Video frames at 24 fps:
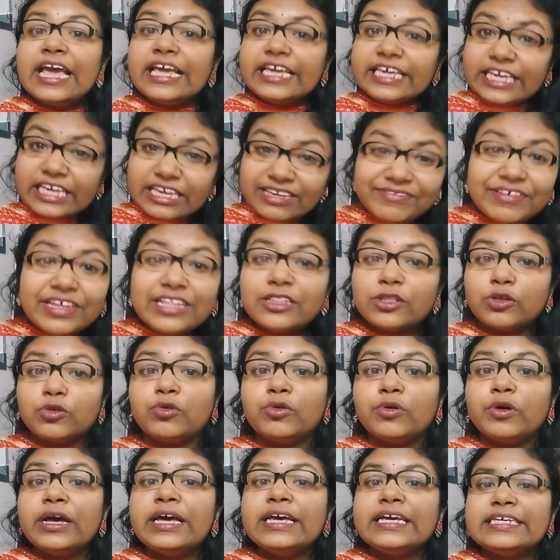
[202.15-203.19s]
even
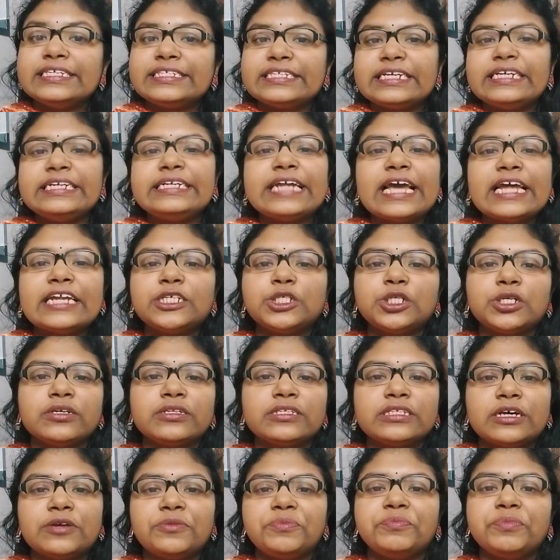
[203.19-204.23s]
though his
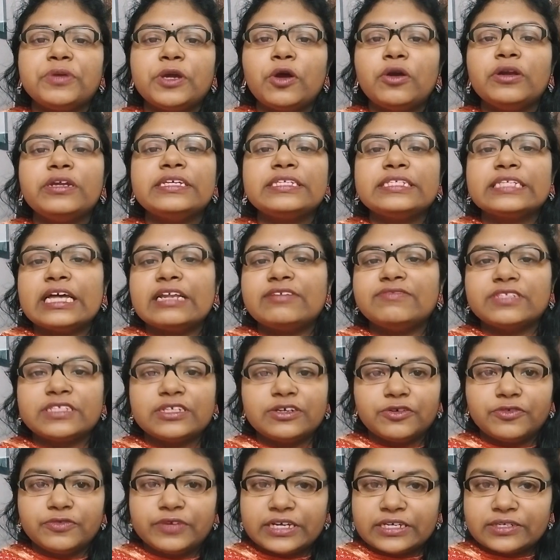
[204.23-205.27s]
intentions are purely
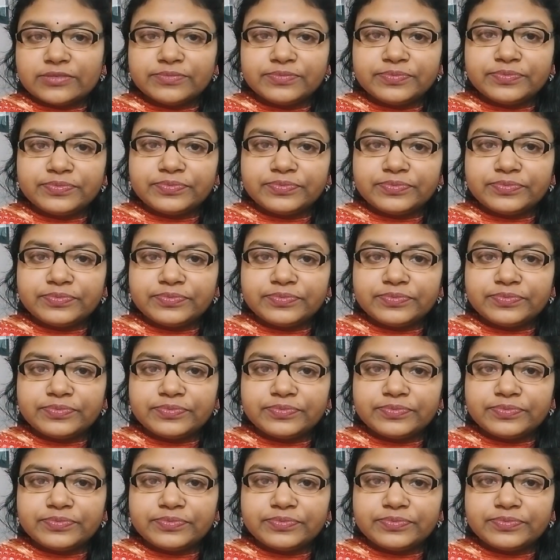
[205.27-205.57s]
self-serving.